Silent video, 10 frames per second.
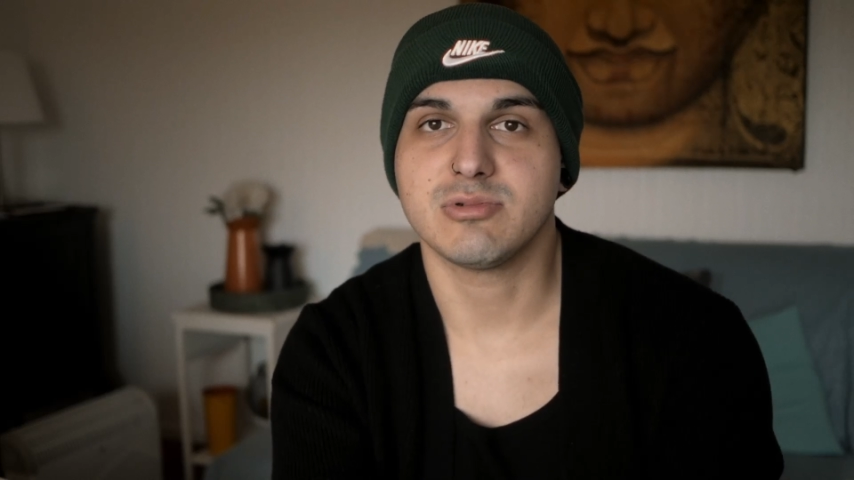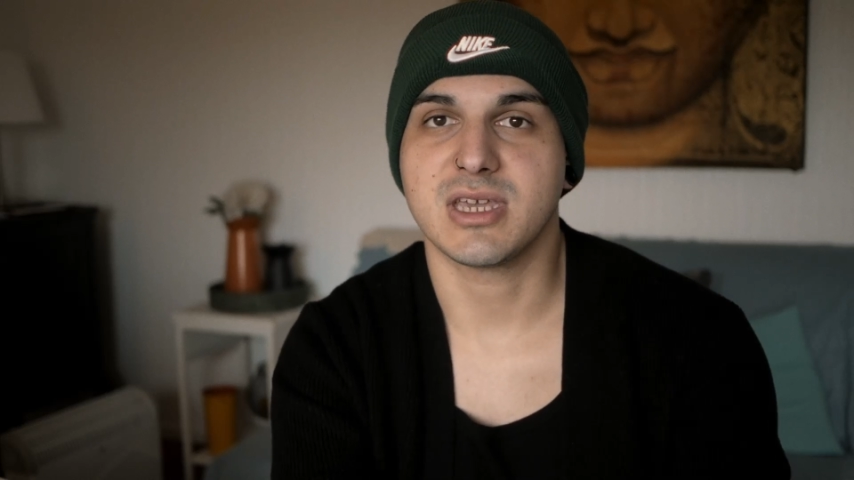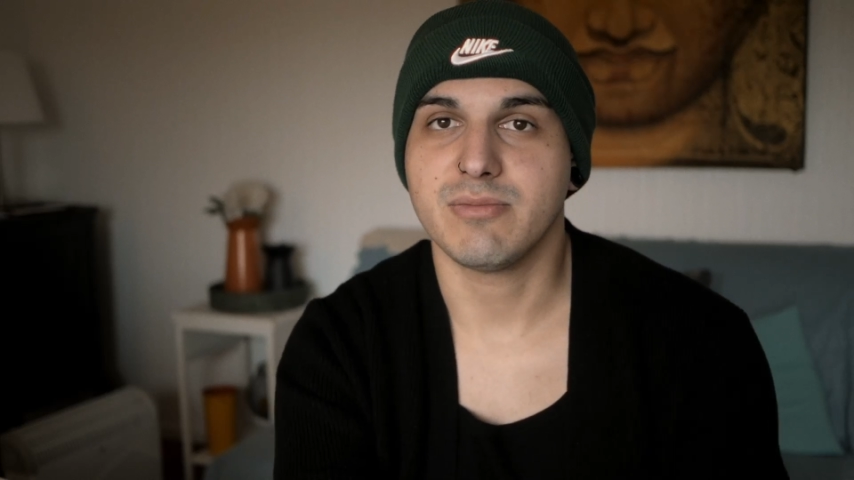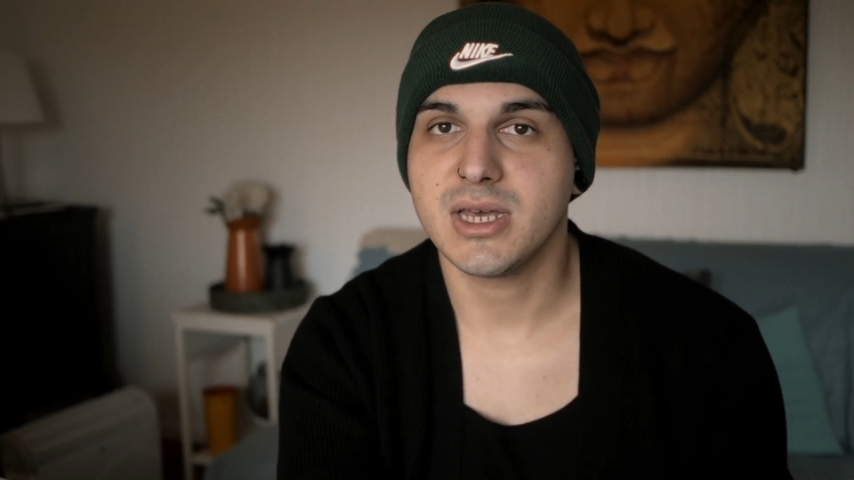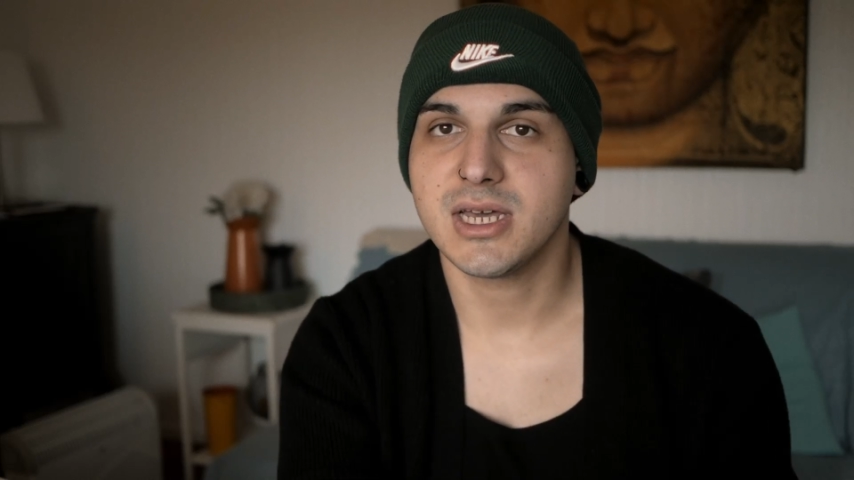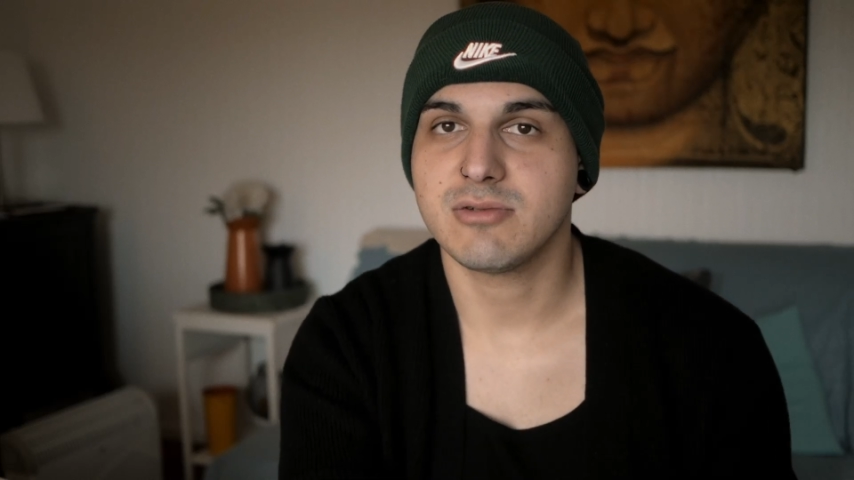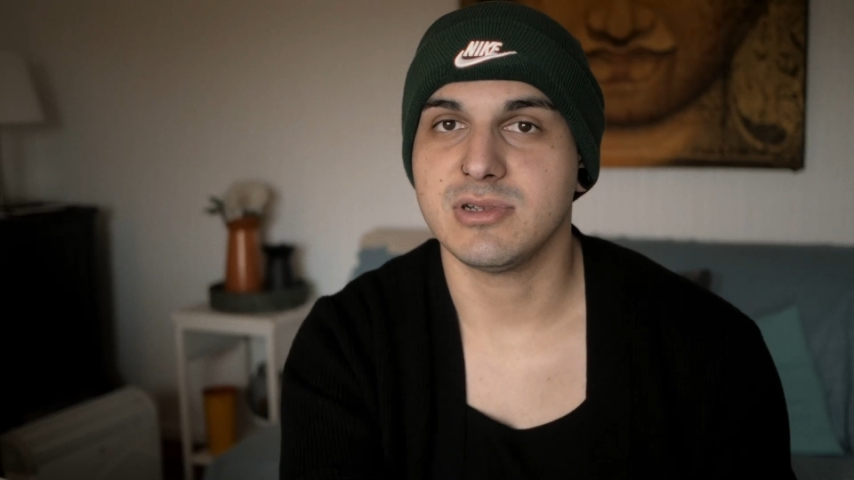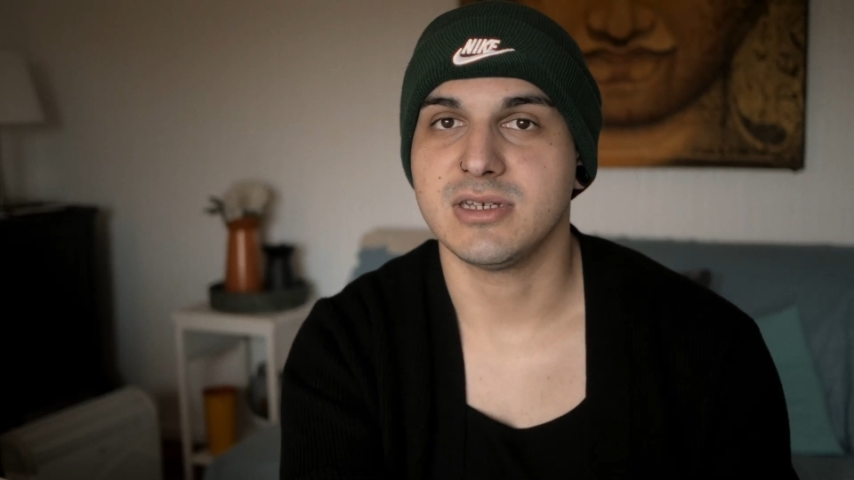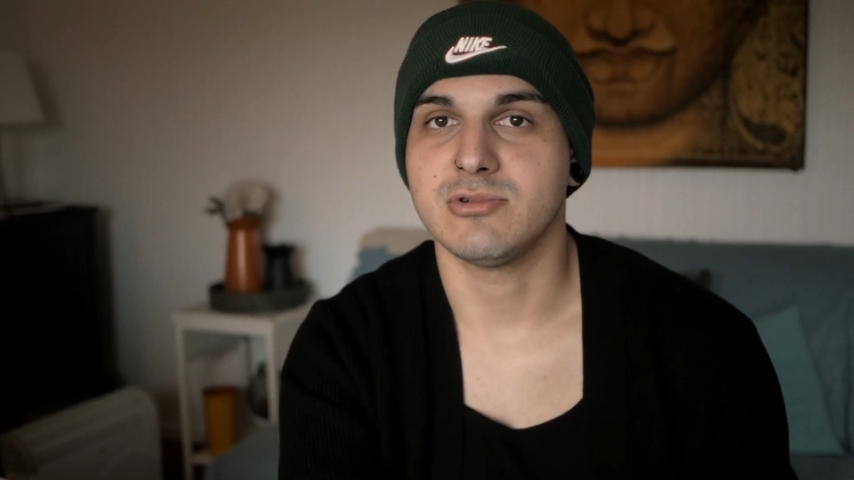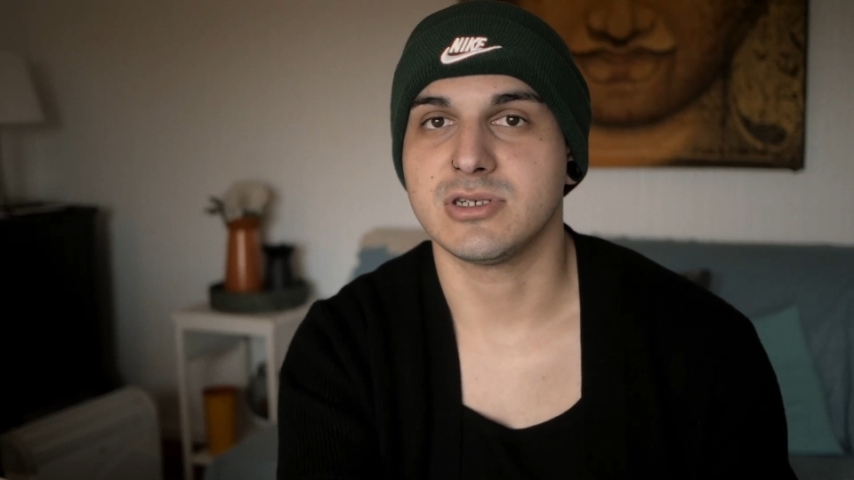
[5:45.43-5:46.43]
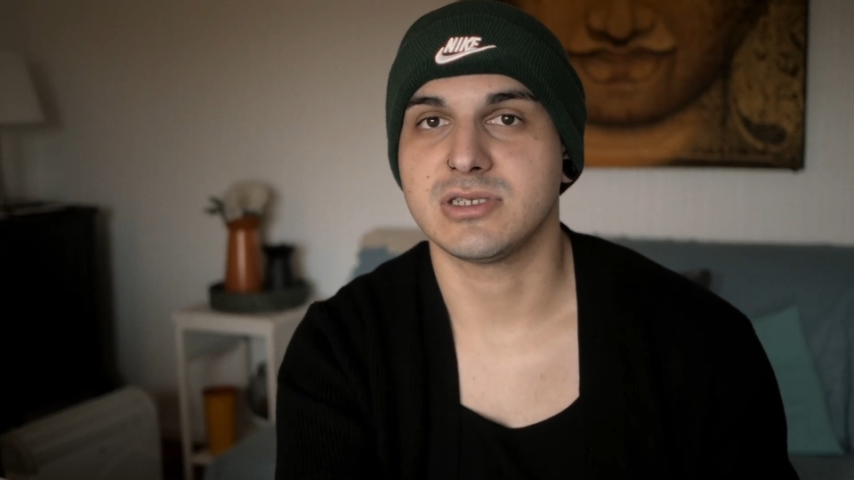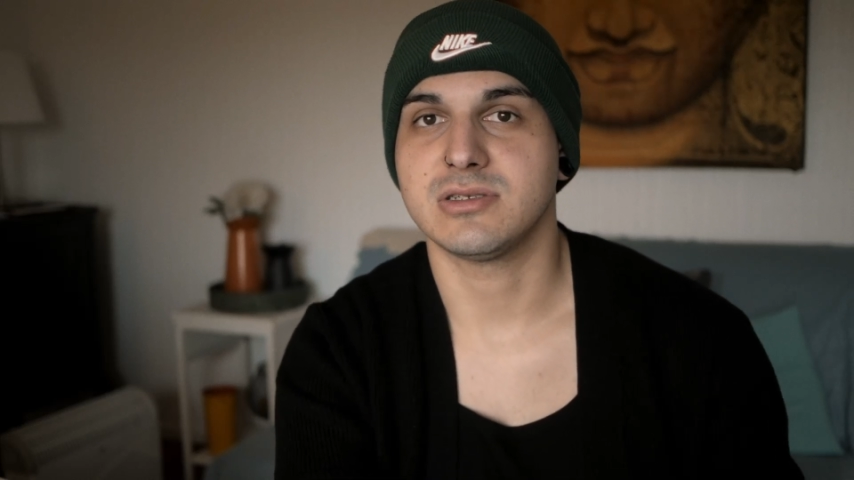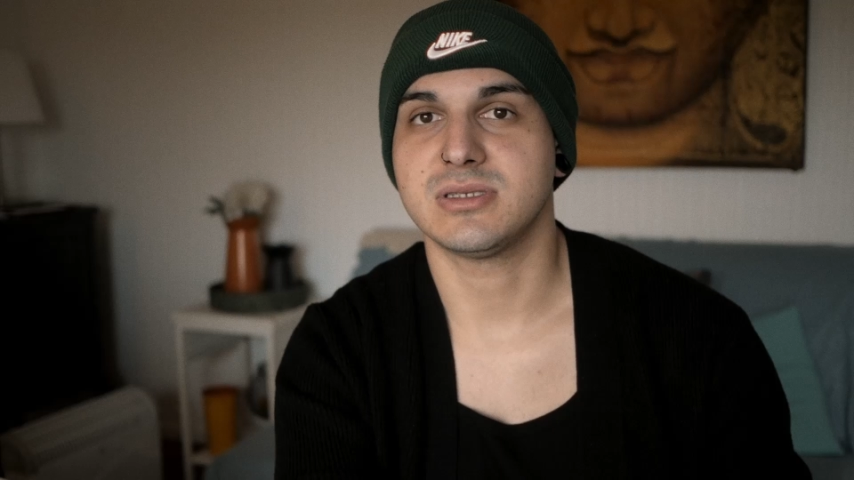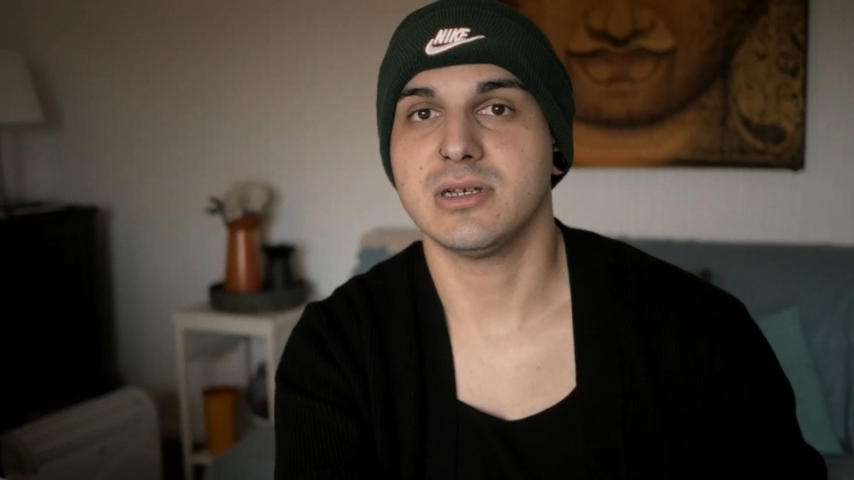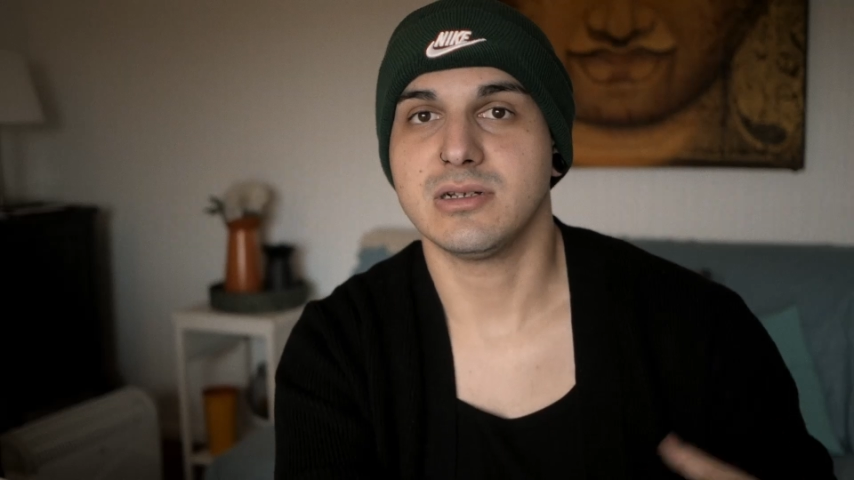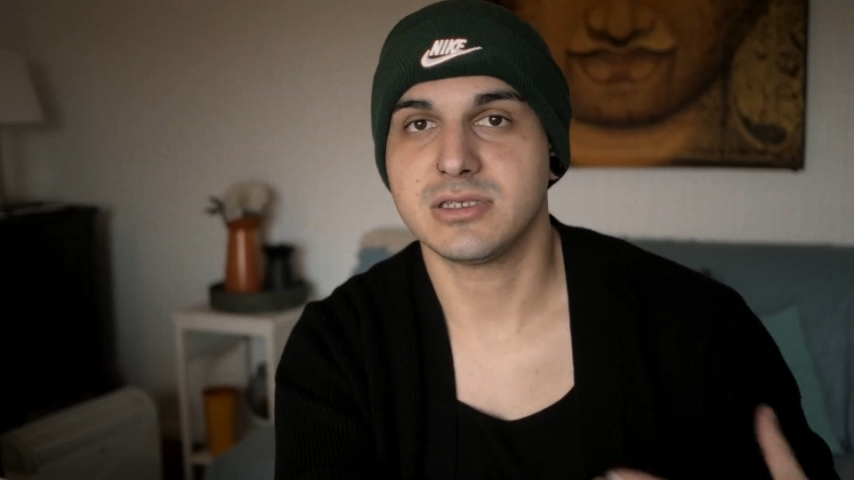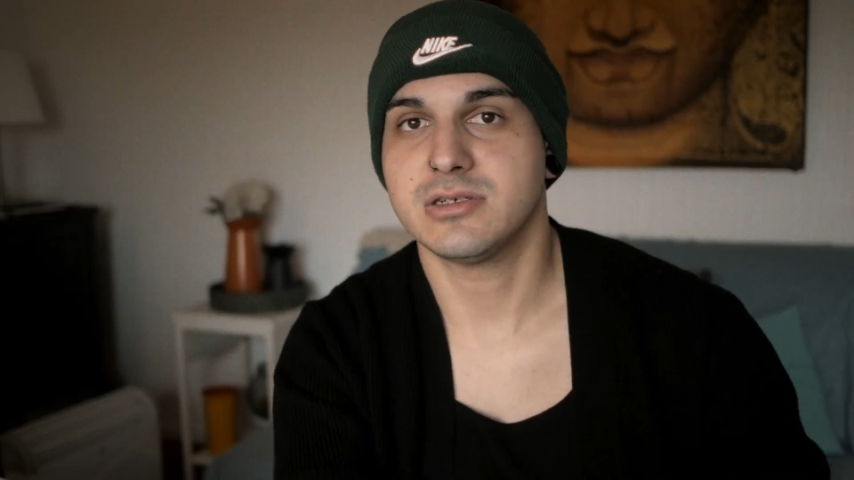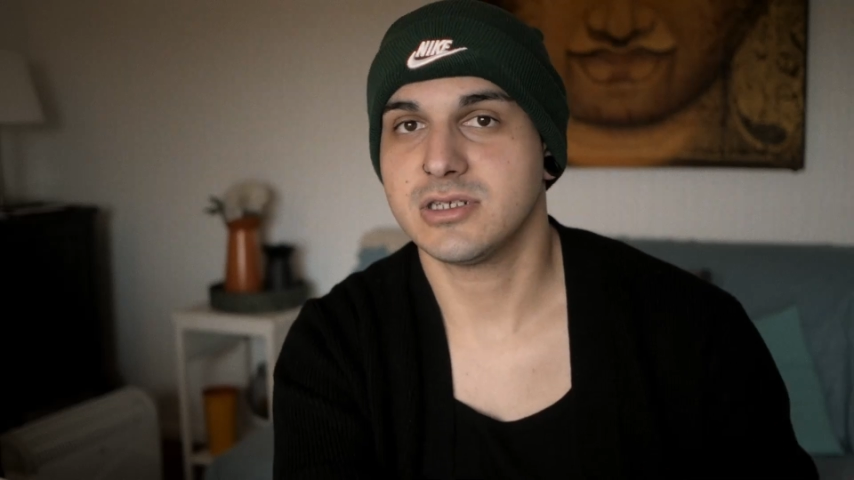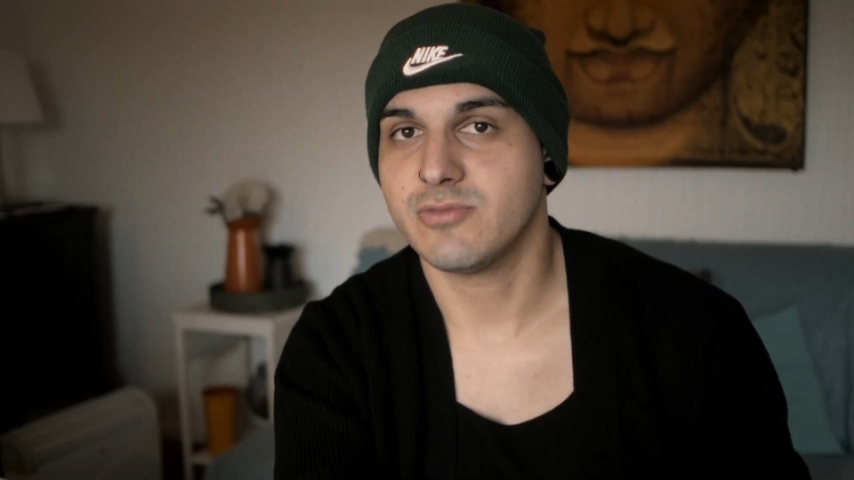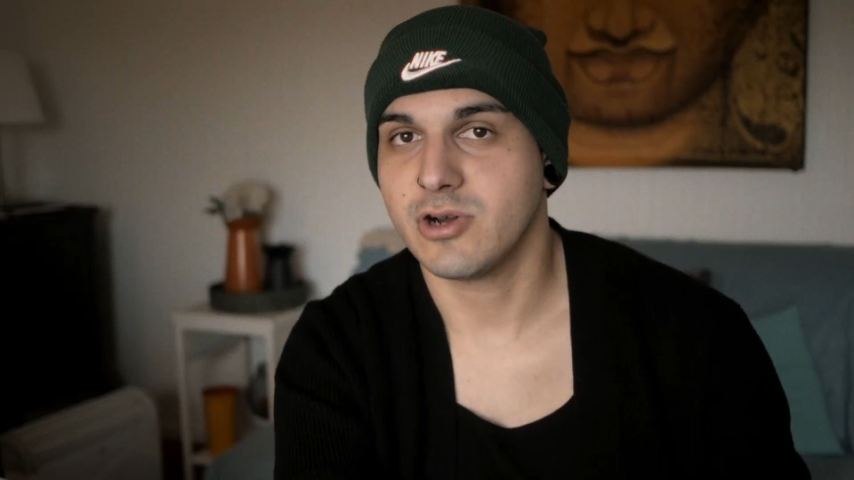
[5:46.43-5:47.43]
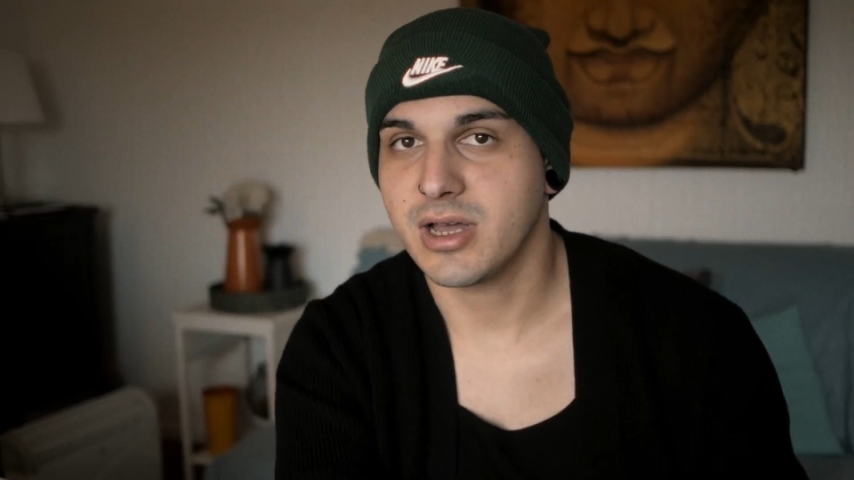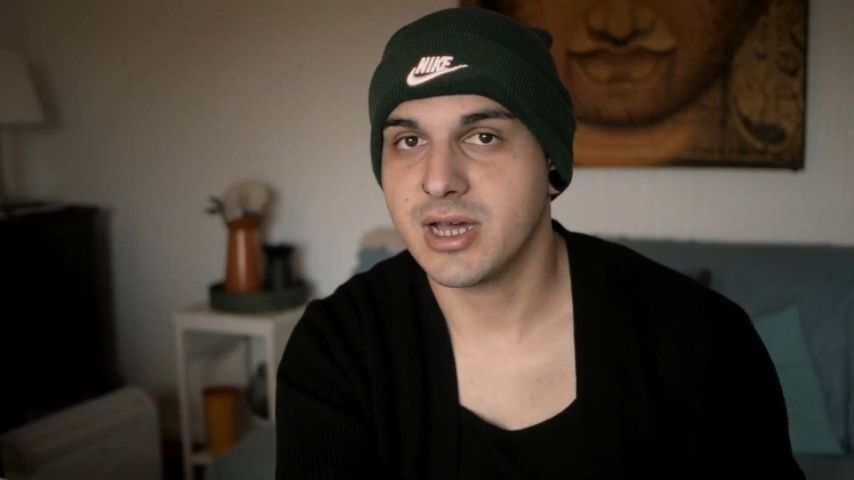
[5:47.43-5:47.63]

we came back, we were still searching for a